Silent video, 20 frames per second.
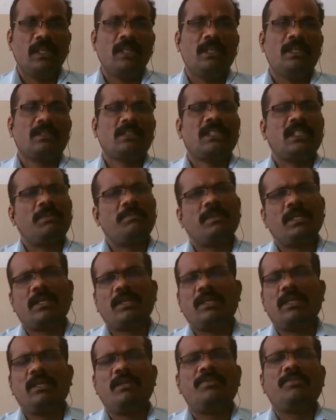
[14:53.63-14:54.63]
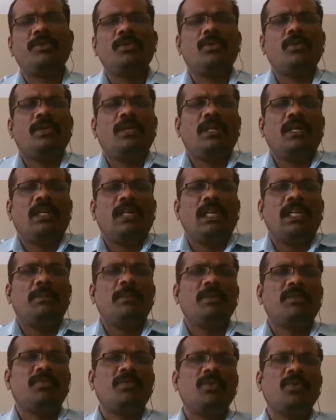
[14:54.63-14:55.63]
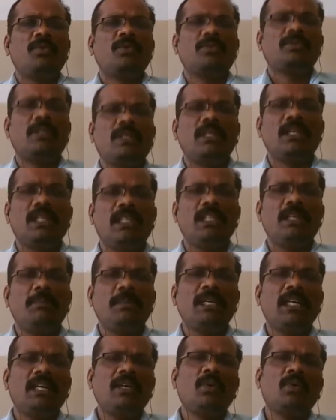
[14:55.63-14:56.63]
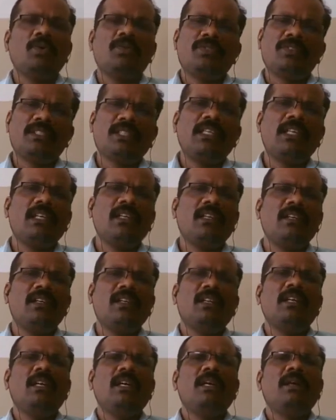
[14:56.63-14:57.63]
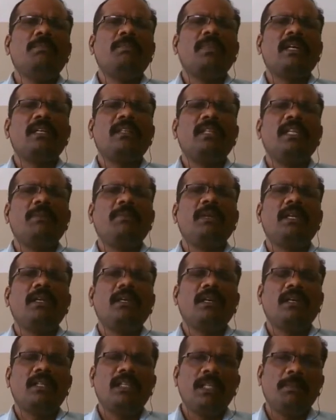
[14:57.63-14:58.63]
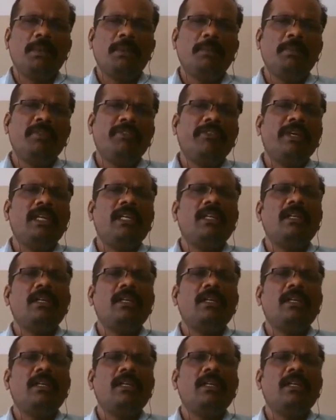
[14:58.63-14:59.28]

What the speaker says: some are few labor force, they may have good skill, but they may be fail